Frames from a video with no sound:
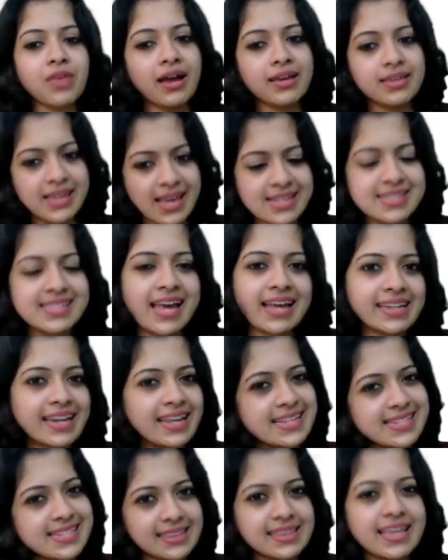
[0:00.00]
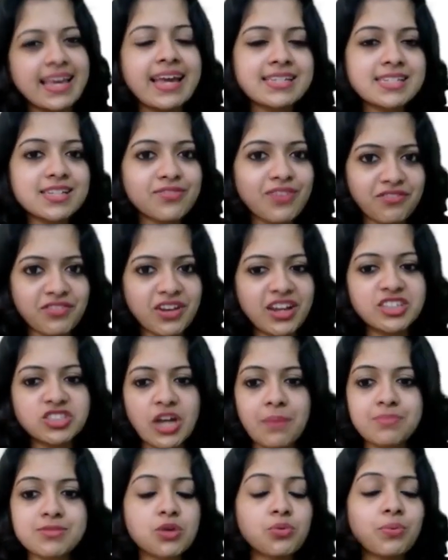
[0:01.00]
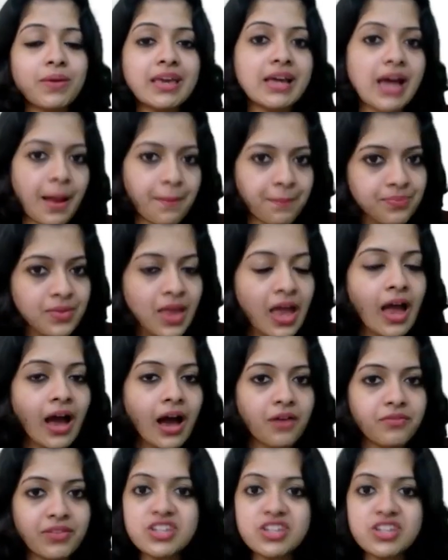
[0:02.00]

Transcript: Yes, at least at the end of every chapter we come, we